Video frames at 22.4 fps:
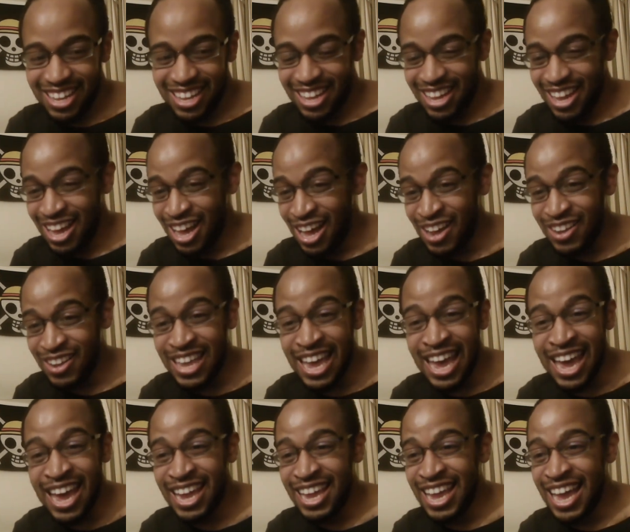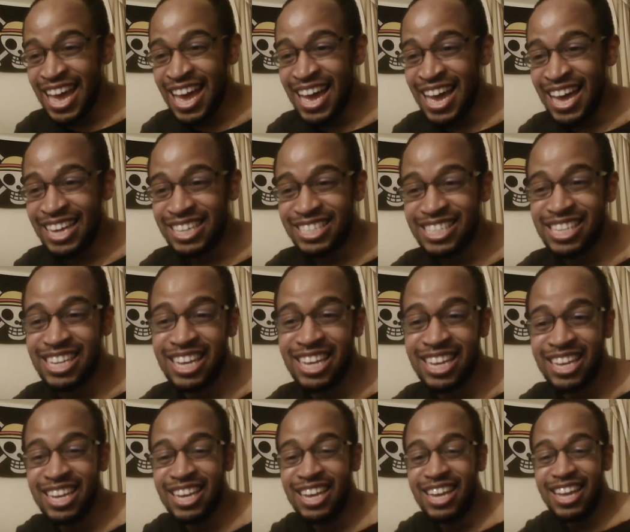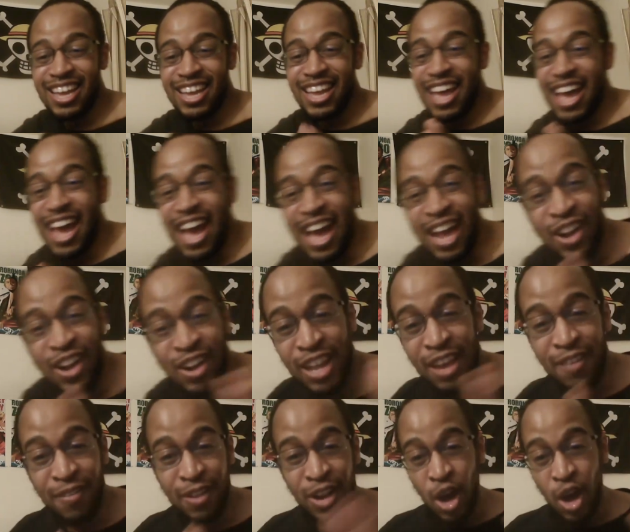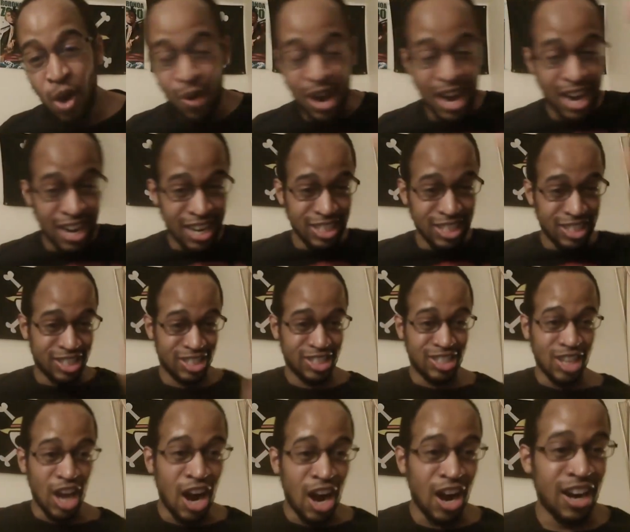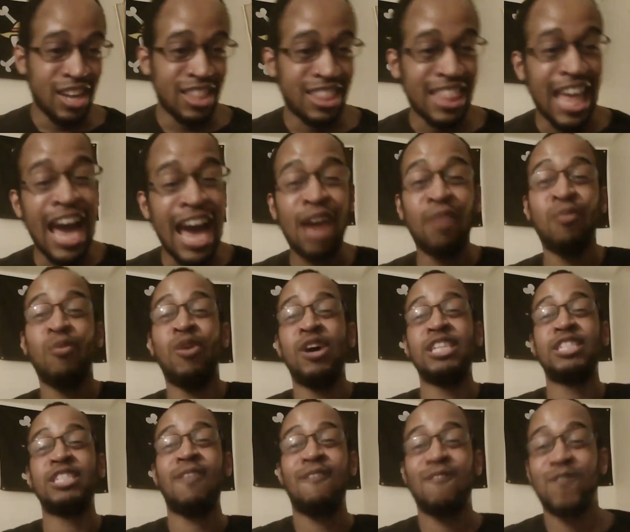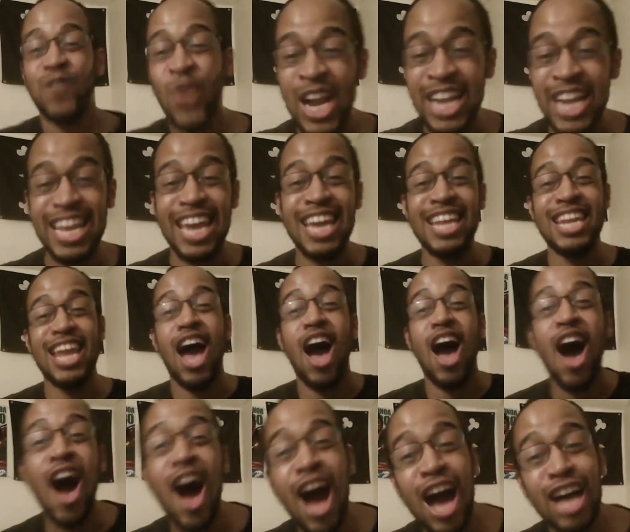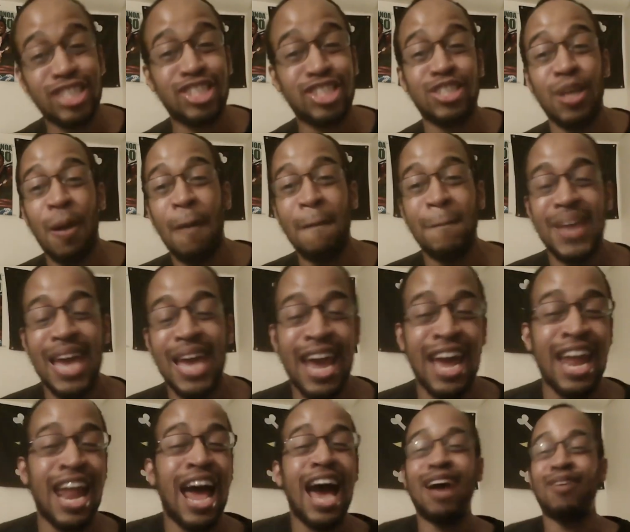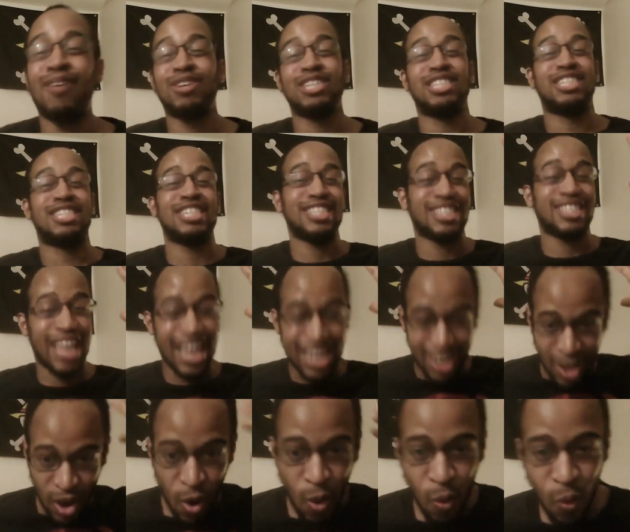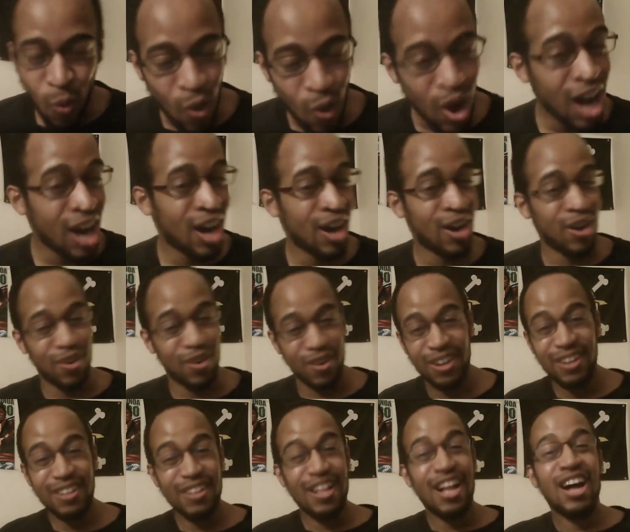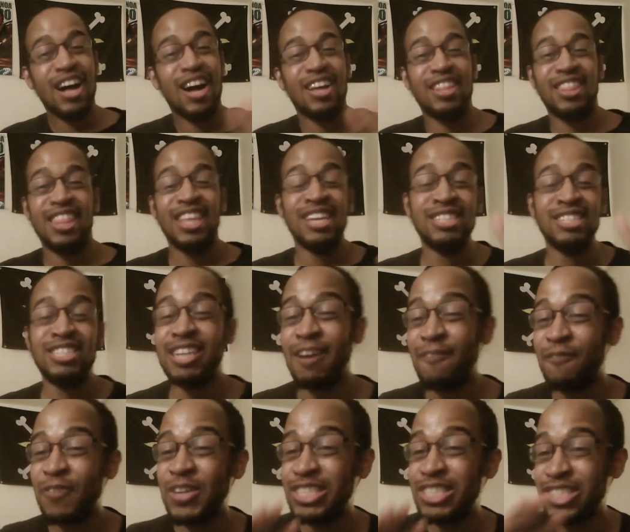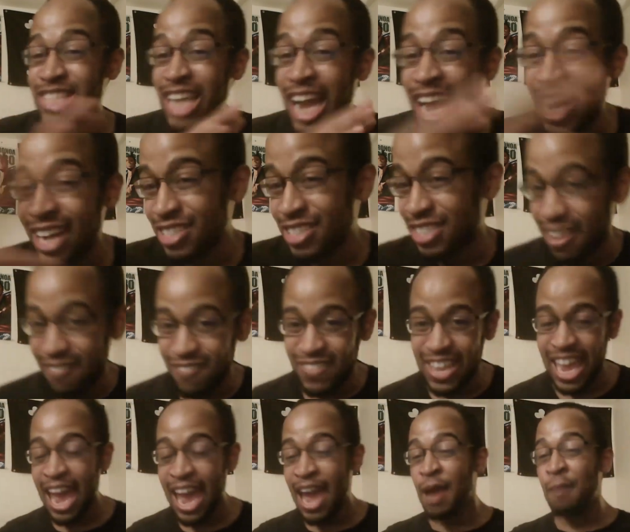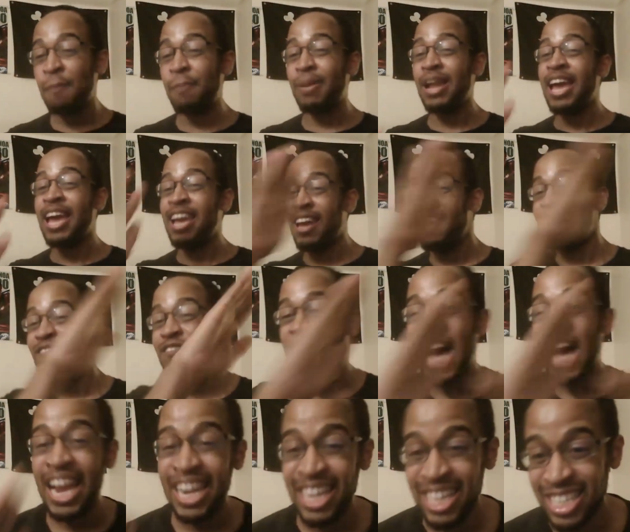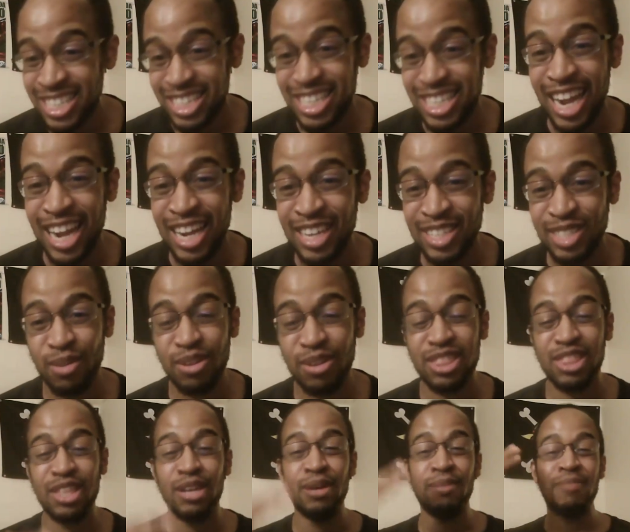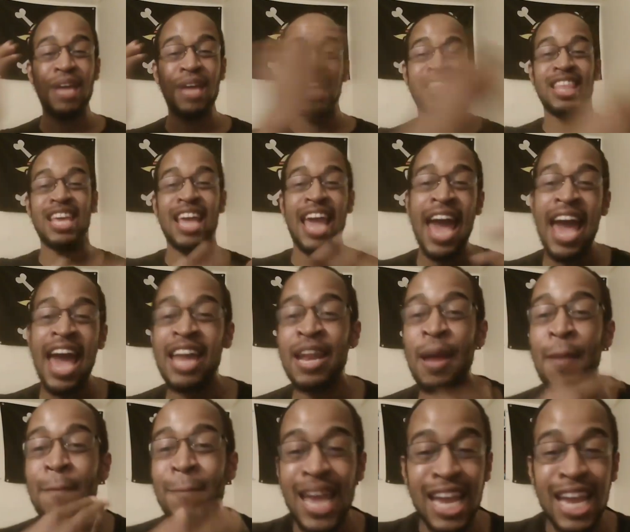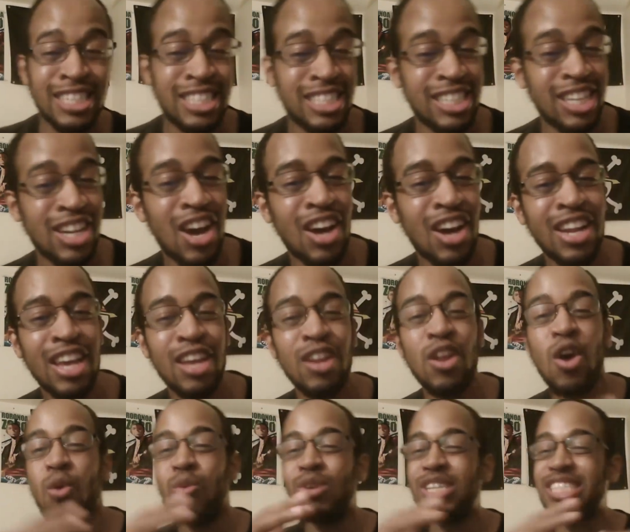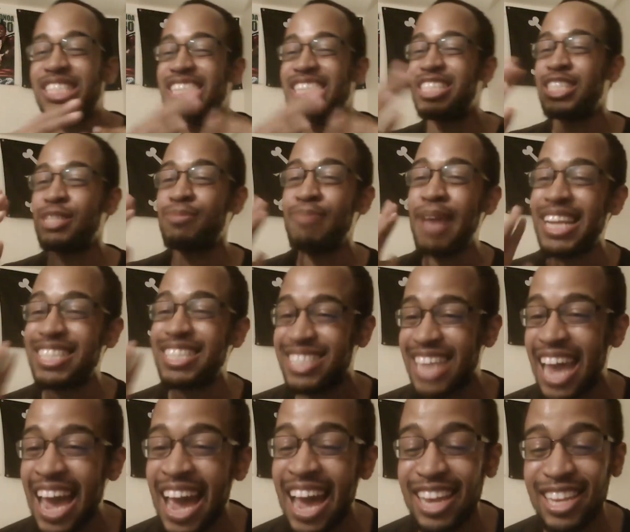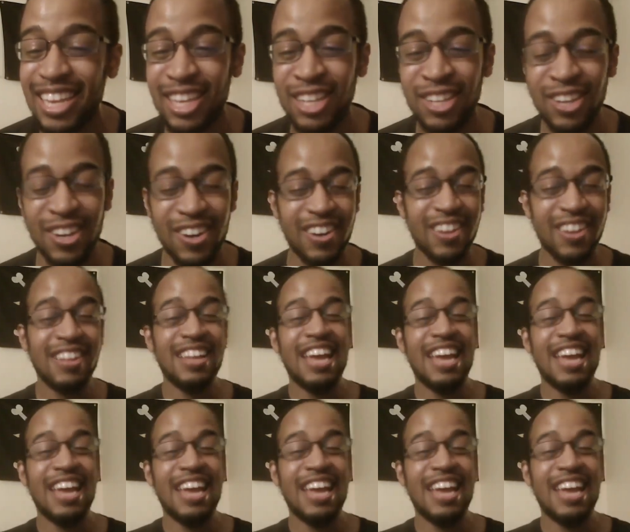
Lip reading: Okay, guys. I don't even know where to start. That was freaking awesome, man. I was just like, whoa. The different styles of gameplay and fighting styles with them and the animation on it was just spectacular.